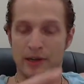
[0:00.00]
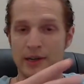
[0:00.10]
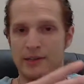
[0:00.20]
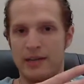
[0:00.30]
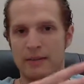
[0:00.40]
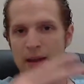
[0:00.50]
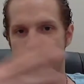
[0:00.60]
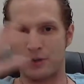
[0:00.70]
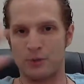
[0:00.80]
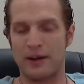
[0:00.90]
His team
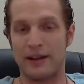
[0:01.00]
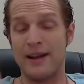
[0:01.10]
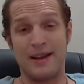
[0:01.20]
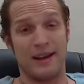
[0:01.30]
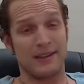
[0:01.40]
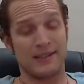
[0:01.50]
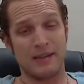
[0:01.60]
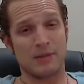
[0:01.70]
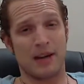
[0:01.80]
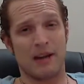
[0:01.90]
has 20, and
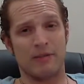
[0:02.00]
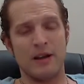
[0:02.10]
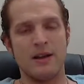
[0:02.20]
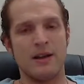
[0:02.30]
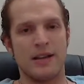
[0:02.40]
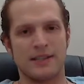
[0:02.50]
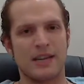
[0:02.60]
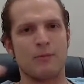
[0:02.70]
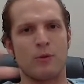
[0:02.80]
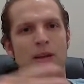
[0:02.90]
his
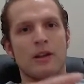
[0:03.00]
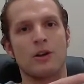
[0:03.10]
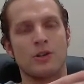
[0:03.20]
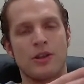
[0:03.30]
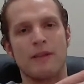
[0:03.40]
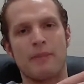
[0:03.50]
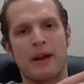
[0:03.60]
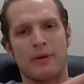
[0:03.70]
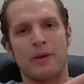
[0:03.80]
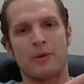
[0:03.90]
team will be larger than
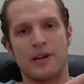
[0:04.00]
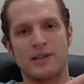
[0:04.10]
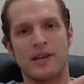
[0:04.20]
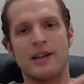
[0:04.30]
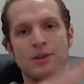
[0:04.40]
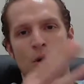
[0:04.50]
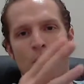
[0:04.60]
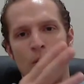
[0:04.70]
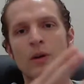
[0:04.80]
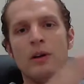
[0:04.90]
Power Network is today as a
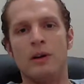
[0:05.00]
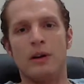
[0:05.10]
whole.